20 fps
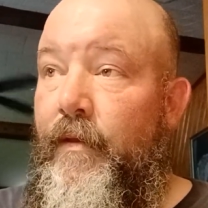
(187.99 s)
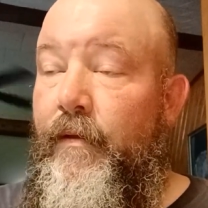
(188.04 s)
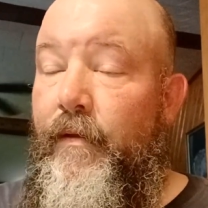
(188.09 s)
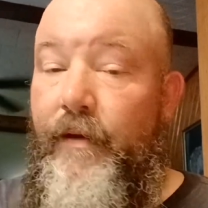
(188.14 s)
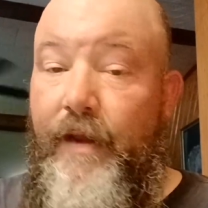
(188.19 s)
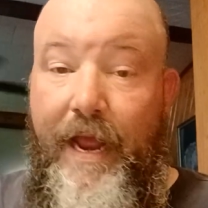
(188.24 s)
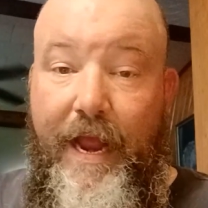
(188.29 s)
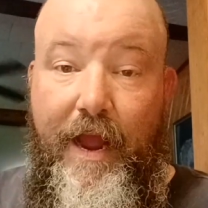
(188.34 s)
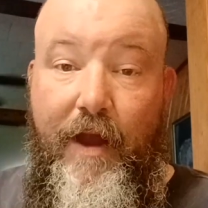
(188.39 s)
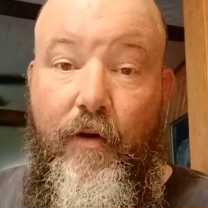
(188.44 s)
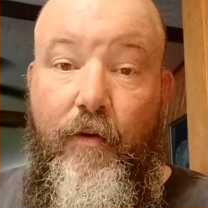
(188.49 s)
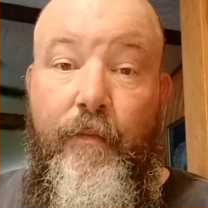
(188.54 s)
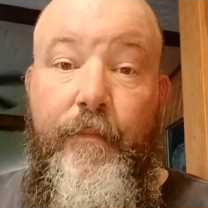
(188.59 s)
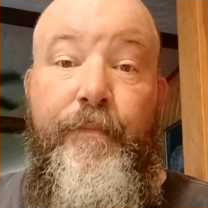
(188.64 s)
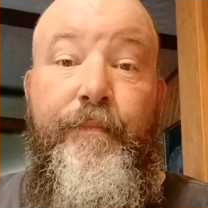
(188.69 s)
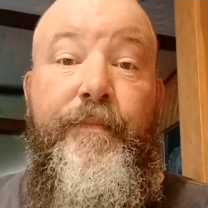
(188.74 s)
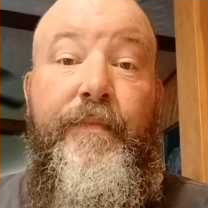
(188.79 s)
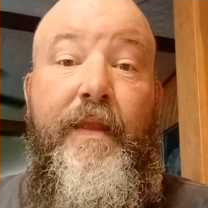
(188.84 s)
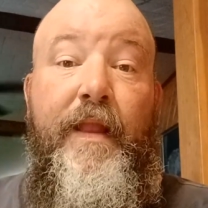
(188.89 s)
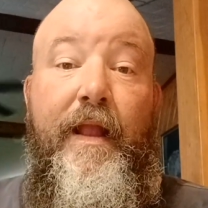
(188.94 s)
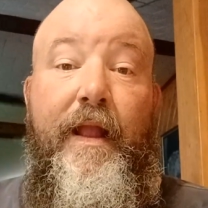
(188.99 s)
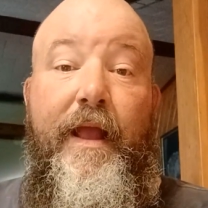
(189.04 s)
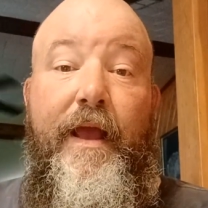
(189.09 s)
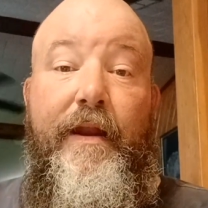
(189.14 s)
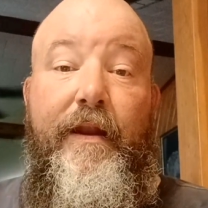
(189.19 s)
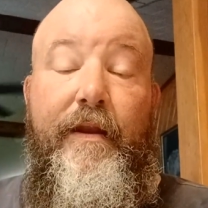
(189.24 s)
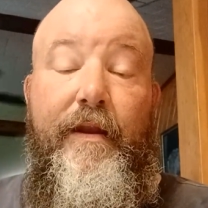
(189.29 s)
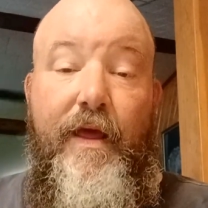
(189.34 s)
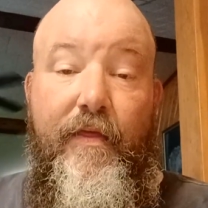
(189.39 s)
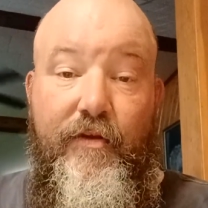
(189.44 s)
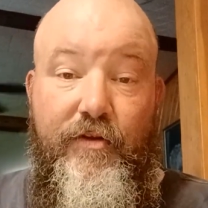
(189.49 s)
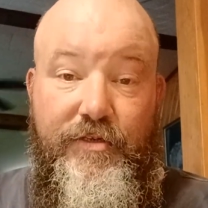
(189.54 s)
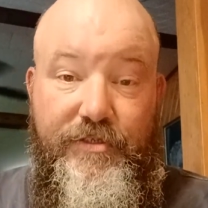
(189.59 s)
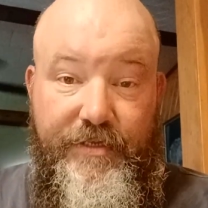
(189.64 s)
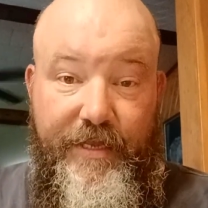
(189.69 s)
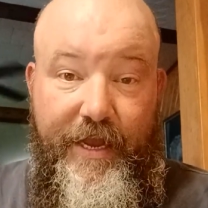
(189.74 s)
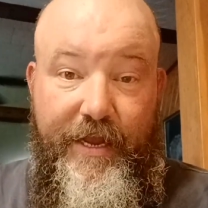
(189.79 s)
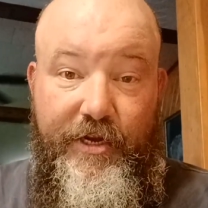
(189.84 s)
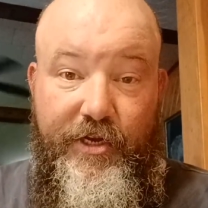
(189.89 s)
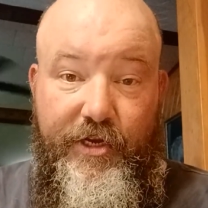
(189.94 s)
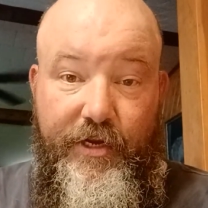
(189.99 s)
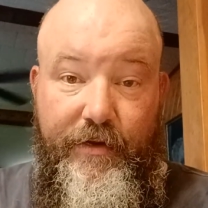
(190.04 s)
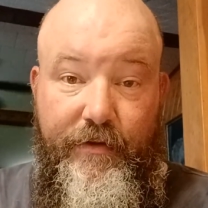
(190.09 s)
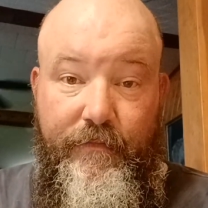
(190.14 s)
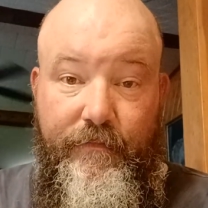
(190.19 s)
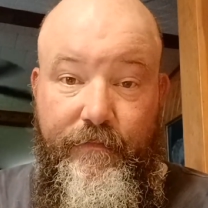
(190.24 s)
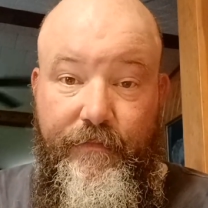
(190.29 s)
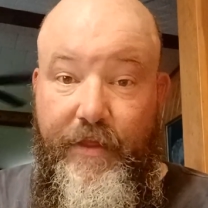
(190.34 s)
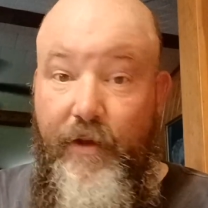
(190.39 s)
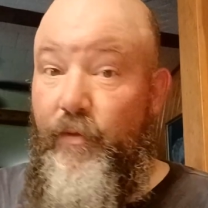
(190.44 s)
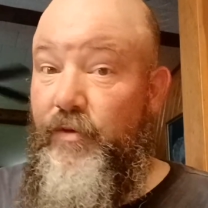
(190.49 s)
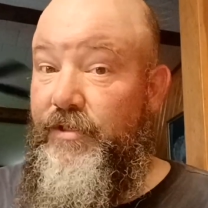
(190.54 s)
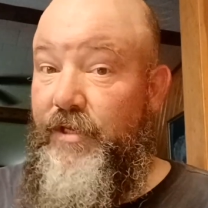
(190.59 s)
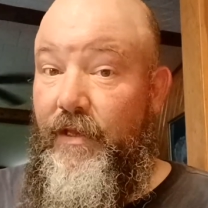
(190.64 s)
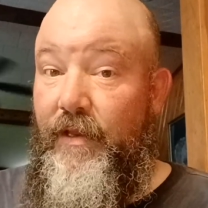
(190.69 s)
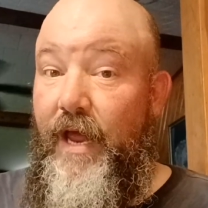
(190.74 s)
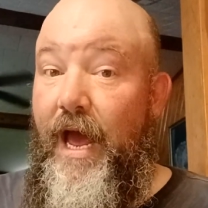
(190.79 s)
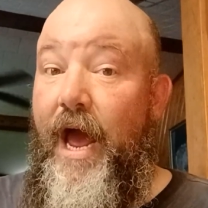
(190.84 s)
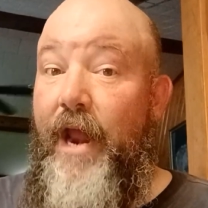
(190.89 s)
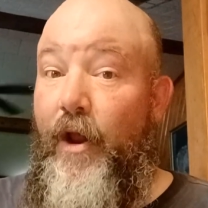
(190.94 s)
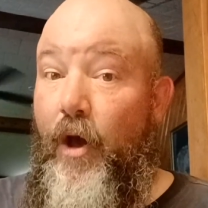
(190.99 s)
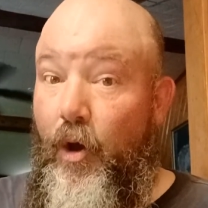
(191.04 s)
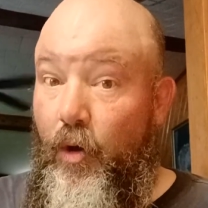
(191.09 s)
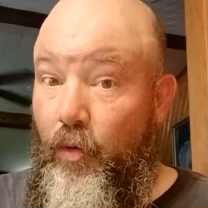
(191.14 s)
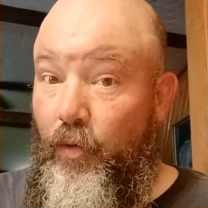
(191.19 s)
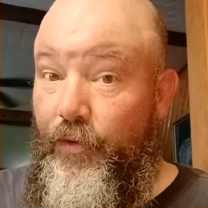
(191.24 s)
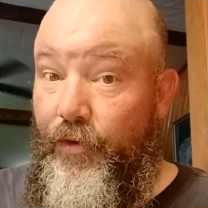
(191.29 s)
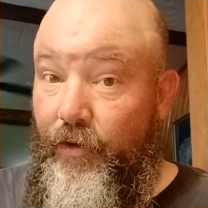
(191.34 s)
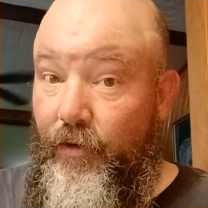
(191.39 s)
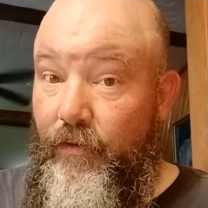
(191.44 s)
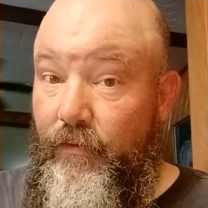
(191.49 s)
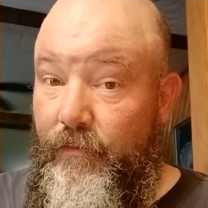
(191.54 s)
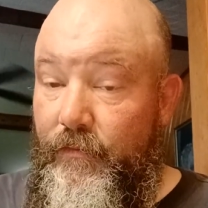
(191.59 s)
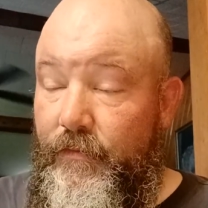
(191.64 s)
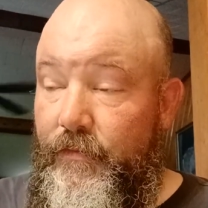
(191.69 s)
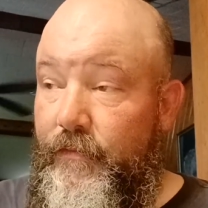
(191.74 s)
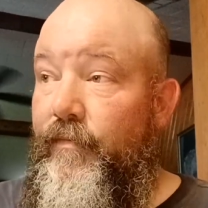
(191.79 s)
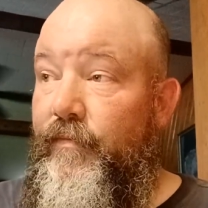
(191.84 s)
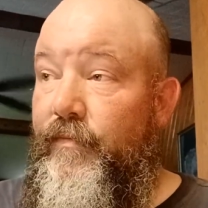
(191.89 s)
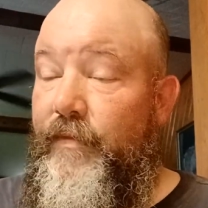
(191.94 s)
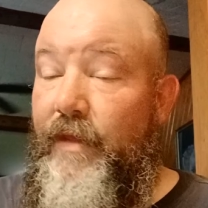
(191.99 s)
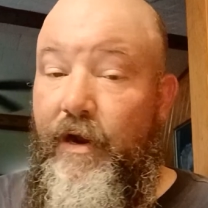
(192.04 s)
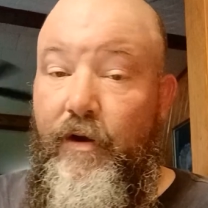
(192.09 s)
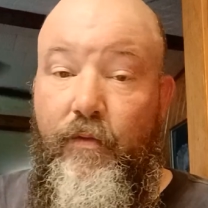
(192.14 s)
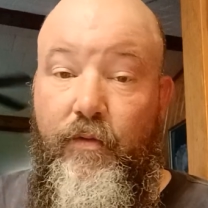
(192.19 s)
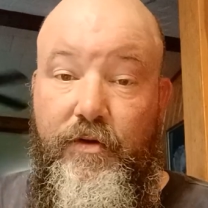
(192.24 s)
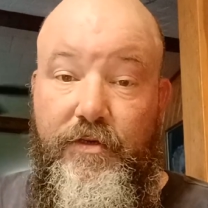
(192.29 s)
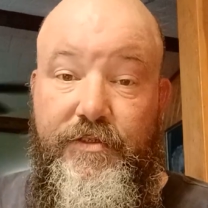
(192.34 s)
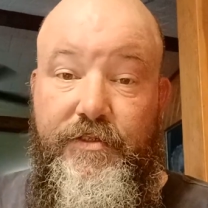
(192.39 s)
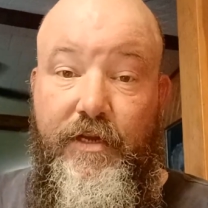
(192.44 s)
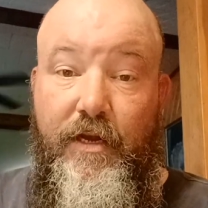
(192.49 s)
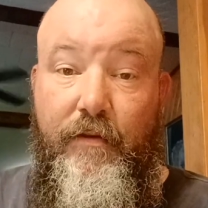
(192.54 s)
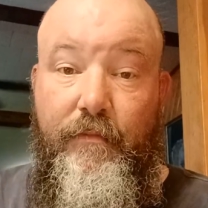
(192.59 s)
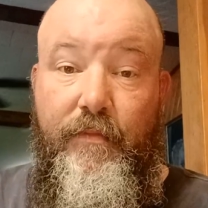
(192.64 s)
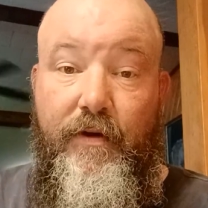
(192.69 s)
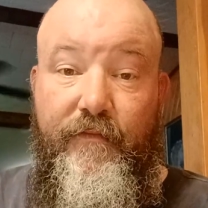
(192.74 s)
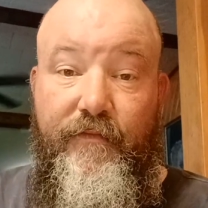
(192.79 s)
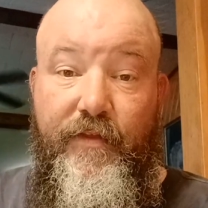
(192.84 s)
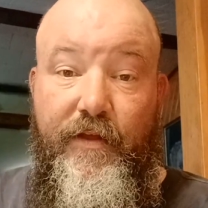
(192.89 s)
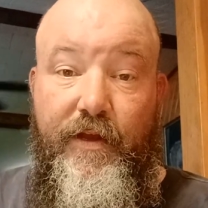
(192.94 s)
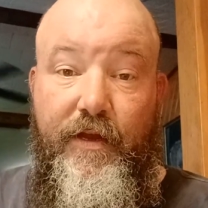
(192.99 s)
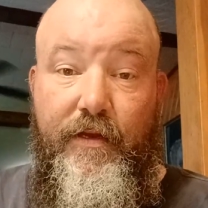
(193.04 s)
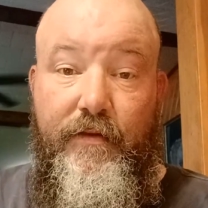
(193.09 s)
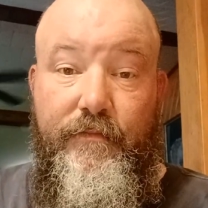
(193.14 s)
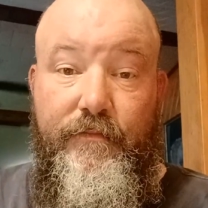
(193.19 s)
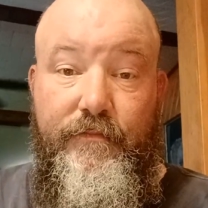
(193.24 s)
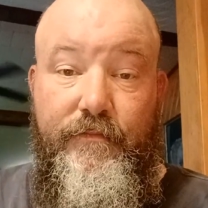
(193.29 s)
Now, at another station that was a lot older, there were some of the